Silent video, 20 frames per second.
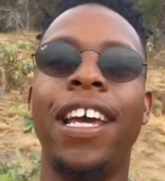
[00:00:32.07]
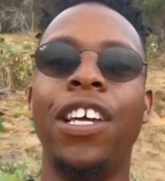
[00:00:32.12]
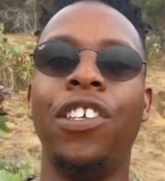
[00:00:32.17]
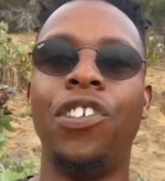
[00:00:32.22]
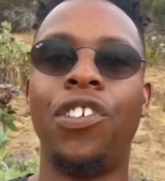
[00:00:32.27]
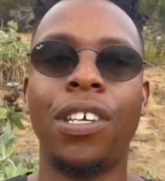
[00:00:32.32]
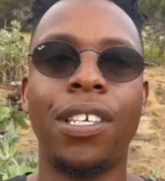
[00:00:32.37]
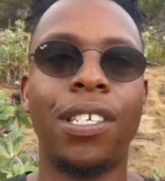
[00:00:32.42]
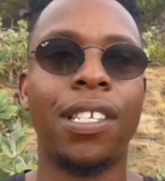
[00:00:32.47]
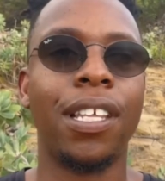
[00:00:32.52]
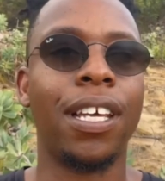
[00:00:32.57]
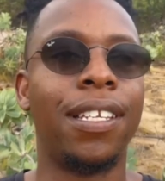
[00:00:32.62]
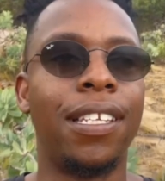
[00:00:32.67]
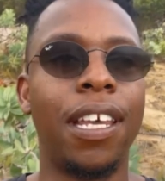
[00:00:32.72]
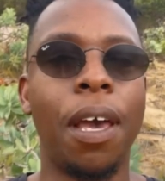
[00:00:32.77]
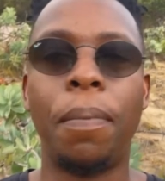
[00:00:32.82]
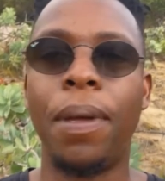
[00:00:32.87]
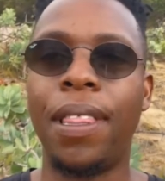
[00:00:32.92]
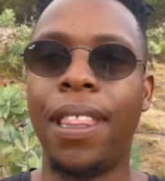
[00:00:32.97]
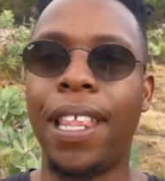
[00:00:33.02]
just
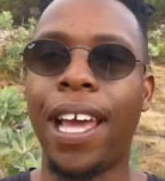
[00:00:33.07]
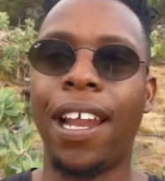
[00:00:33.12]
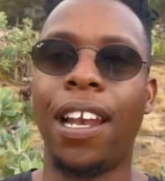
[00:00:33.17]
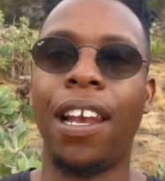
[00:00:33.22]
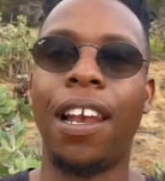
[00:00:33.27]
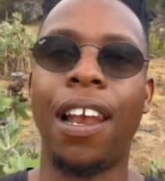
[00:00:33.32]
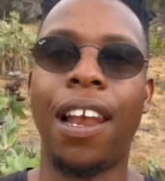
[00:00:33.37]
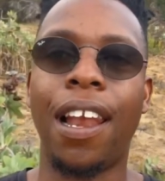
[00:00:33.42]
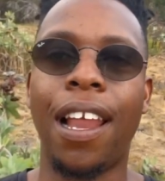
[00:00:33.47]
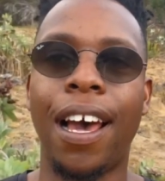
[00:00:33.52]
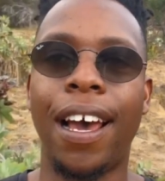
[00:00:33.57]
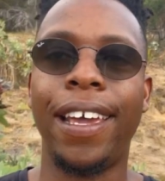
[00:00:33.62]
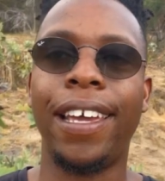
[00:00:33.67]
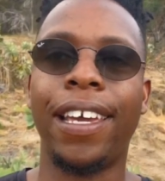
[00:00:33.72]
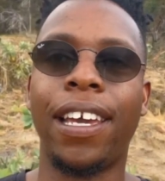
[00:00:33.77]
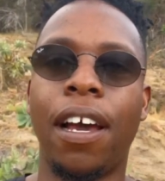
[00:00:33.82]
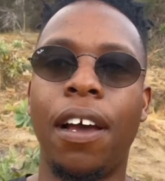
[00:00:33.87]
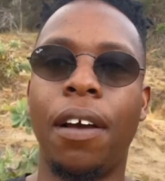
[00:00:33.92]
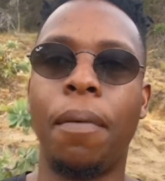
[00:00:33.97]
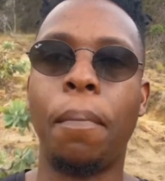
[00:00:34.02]
tapping that
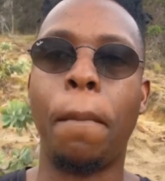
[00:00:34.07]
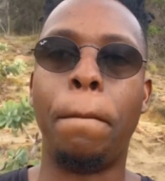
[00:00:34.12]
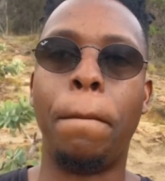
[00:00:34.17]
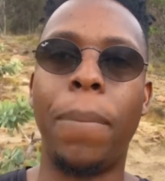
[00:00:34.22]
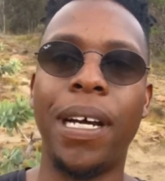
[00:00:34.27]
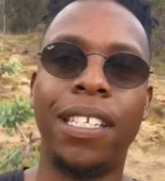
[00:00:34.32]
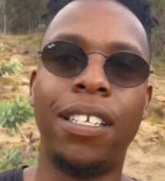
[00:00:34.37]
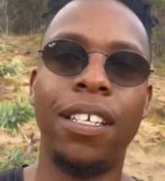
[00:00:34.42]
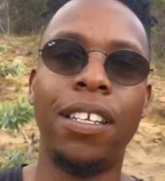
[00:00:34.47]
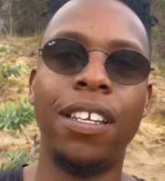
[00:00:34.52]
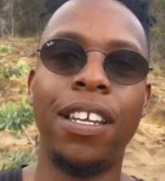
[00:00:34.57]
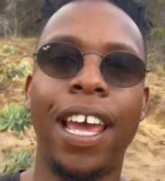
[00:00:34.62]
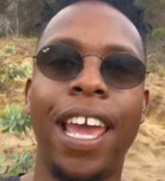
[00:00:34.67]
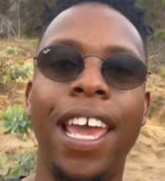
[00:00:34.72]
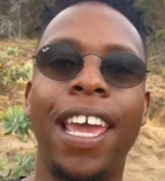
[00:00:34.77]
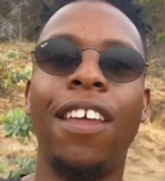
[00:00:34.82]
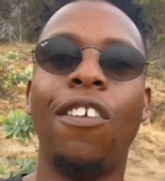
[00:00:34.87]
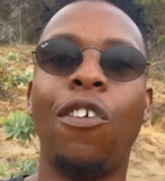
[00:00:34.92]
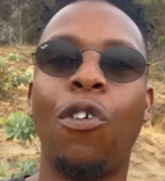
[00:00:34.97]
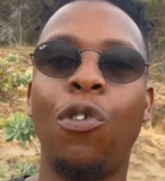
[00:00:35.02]
like button,
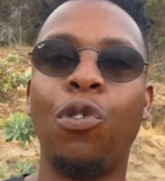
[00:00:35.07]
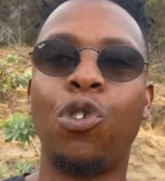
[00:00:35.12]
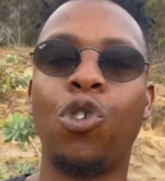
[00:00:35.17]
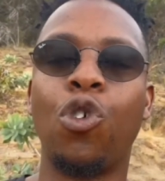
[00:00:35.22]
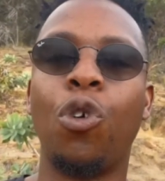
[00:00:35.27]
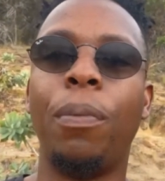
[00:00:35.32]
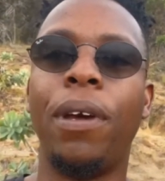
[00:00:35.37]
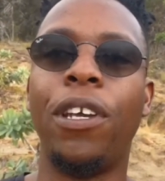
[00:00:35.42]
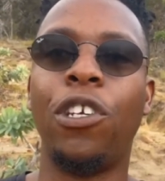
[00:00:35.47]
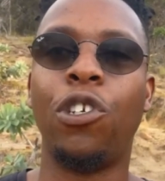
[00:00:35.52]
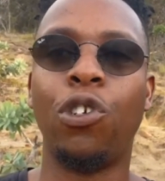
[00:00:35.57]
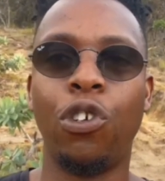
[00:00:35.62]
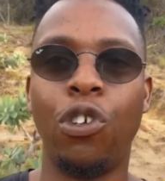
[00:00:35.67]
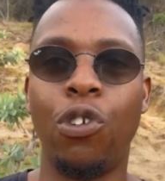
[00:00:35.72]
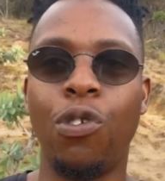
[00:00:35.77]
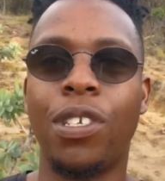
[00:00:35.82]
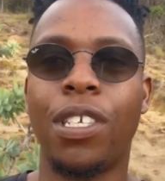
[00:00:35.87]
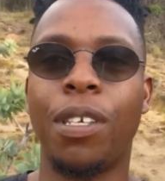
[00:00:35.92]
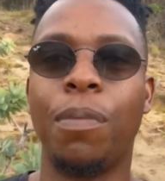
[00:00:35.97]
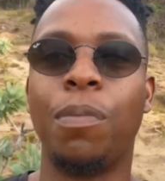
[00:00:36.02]
and also make sure
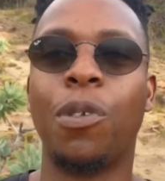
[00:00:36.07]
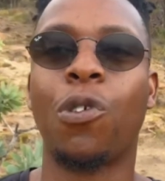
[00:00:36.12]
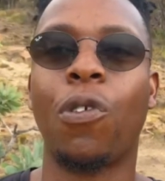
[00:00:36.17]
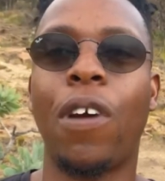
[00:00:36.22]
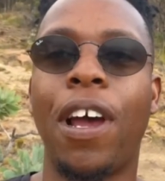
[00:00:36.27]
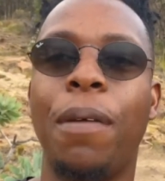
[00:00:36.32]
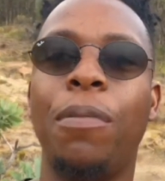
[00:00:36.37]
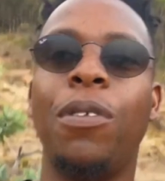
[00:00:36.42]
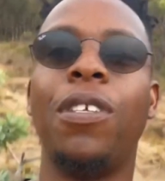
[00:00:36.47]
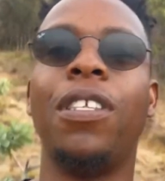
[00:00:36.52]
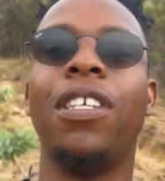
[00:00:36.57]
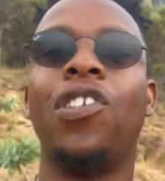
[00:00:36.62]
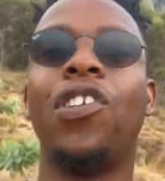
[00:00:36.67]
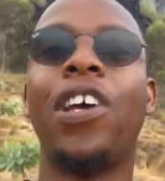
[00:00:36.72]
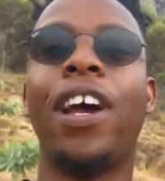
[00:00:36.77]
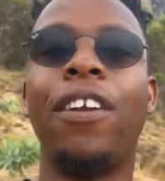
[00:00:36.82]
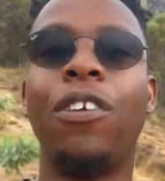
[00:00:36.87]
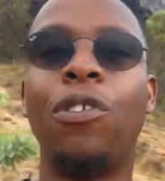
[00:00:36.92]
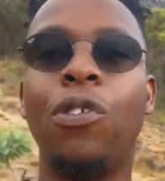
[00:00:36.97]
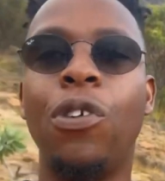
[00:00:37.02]
you subscribe to the
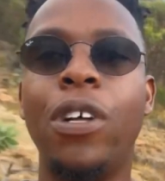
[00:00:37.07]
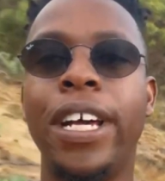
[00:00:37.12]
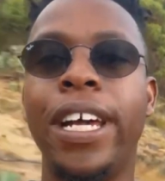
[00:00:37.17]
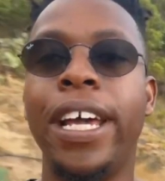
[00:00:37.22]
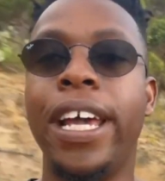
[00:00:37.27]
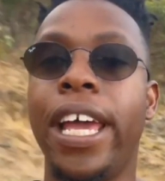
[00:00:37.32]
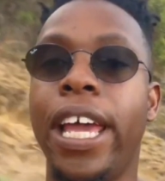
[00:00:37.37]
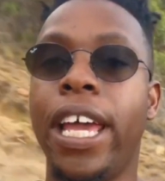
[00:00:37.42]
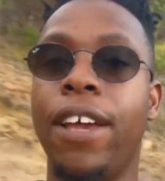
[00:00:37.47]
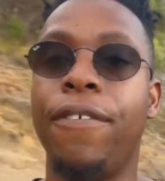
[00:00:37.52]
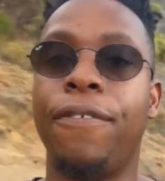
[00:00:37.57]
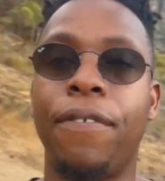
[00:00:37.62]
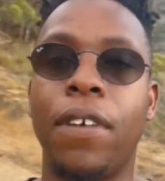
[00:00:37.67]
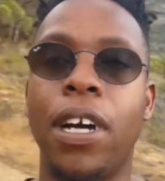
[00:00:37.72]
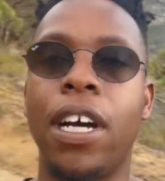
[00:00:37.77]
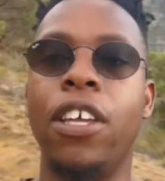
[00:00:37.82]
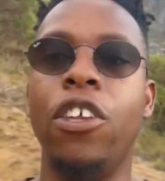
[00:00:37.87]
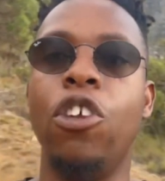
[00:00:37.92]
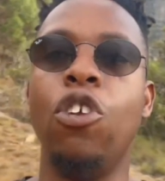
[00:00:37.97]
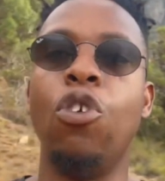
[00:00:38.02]
channel
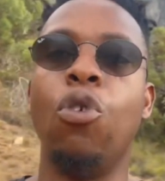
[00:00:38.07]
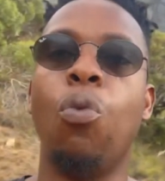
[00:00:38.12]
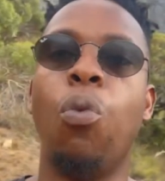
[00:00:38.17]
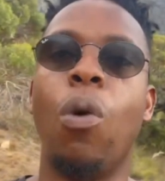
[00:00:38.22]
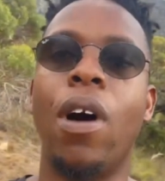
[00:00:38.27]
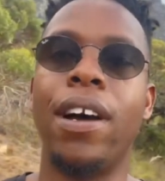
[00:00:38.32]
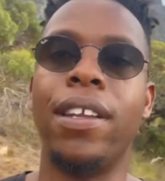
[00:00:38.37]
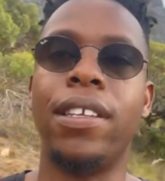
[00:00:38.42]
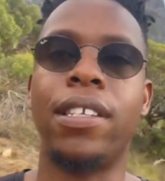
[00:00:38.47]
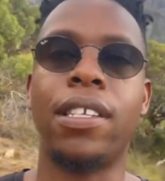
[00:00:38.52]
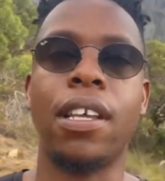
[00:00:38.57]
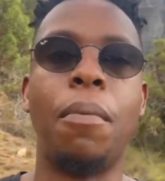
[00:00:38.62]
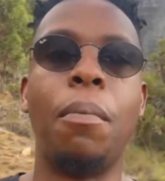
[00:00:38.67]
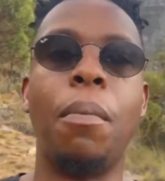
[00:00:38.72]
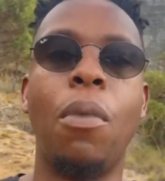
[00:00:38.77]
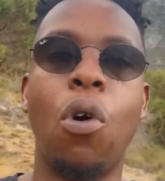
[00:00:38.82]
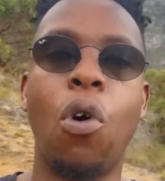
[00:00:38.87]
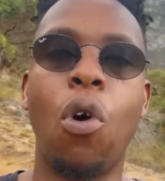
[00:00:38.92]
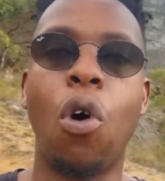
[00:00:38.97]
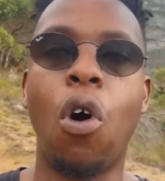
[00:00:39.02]
if you want
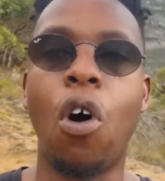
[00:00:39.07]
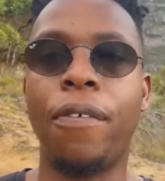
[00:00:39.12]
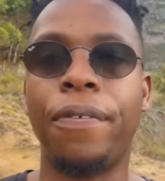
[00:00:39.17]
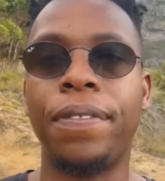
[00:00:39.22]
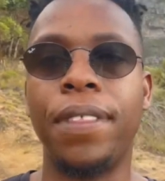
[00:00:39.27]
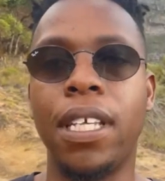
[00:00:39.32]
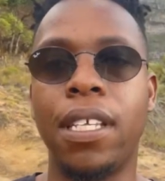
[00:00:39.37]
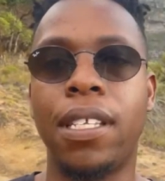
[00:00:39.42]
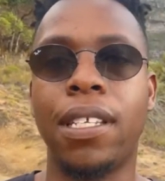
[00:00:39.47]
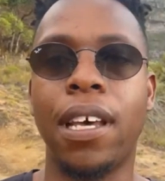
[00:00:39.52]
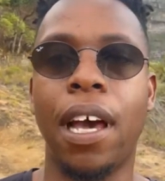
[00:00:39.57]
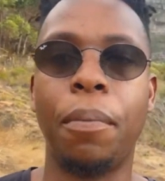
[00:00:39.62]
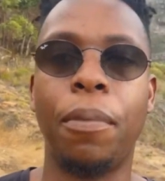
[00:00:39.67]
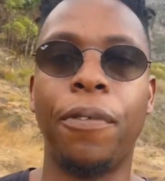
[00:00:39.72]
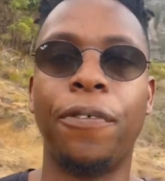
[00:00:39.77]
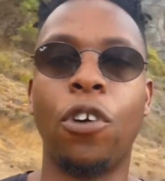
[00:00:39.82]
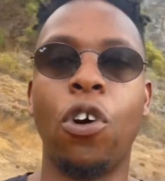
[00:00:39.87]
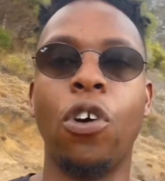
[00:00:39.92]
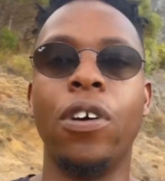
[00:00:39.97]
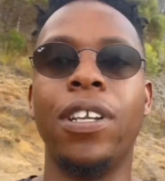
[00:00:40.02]
more of the type
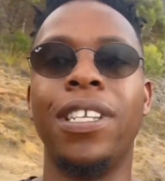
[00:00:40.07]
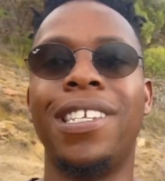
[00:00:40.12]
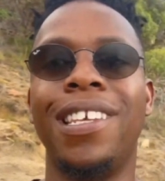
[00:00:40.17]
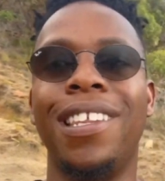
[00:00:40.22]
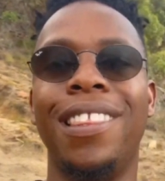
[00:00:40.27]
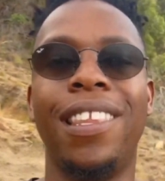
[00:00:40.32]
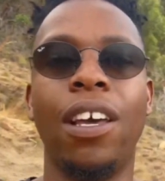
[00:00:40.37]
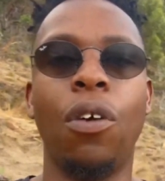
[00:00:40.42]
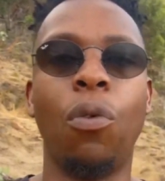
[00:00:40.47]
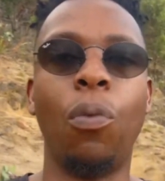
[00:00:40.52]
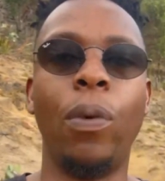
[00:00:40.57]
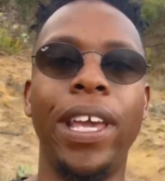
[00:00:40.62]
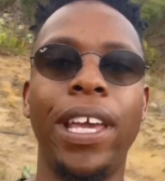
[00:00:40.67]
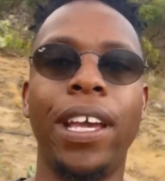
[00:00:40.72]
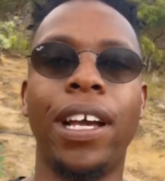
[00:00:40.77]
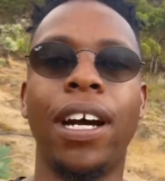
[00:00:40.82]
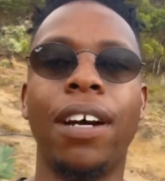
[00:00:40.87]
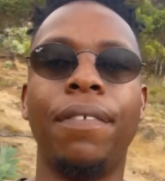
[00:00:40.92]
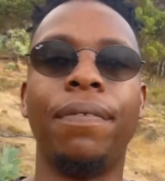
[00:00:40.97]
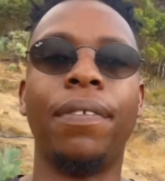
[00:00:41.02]
of content that we
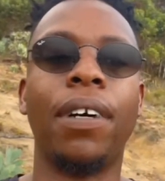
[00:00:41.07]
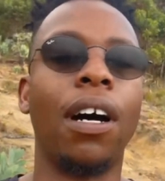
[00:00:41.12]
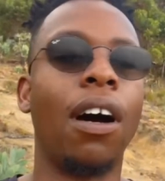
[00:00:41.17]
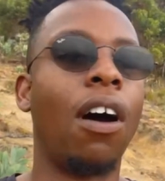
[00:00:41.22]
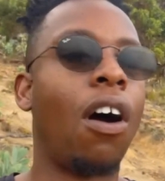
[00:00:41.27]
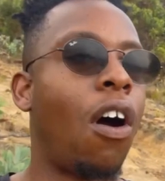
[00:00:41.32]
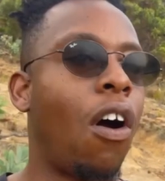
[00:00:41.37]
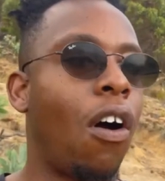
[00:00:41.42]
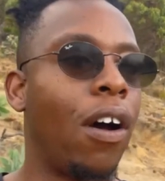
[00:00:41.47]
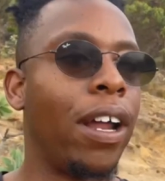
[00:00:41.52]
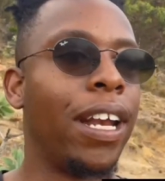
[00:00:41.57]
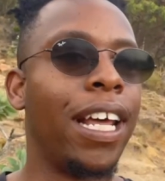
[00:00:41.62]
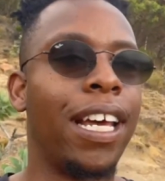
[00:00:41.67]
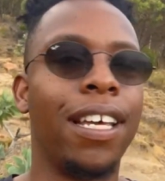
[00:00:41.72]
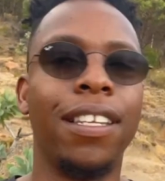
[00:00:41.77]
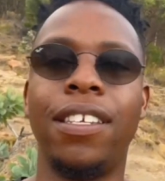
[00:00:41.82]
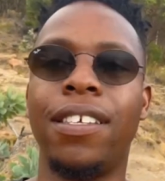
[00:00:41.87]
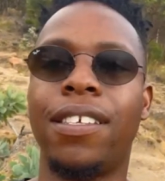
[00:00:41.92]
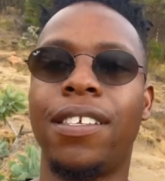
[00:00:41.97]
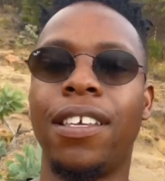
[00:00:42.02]
cover on
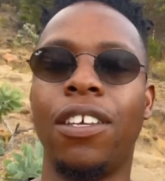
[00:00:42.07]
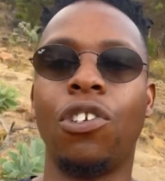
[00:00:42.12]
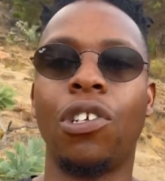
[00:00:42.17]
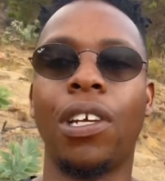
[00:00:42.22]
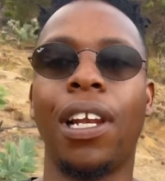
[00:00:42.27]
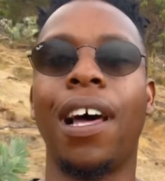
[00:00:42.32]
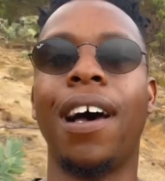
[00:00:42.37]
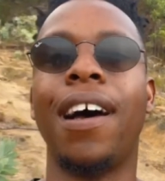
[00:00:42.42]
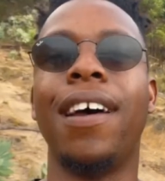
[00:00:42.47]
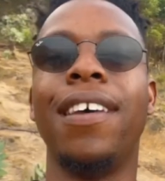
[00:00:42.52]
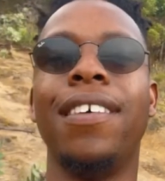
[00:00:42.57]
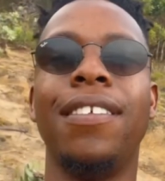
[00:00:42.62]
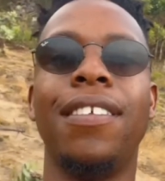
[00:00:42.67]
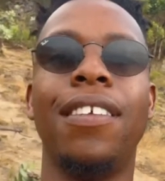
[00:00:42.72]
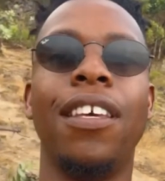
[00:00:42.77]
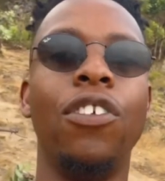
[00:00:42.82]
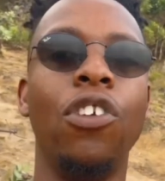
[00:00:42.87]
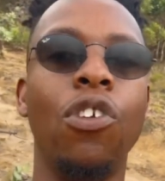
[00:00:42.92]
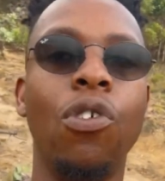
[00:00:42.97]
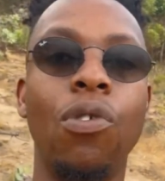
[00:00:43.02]
Decentralized
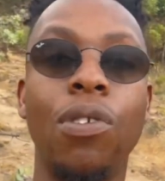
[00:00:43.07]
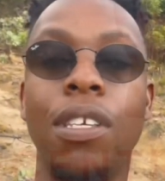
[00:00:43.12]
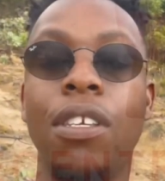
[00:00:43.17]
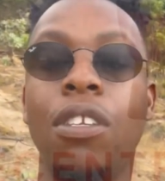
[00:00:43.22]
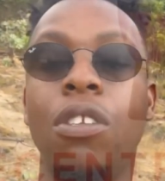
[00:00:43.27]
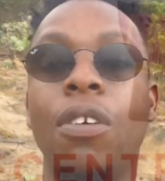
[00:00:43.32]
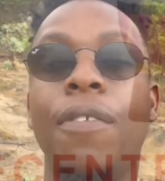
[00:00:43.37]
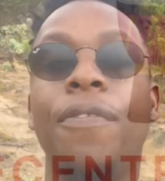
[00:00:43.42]
News. And don't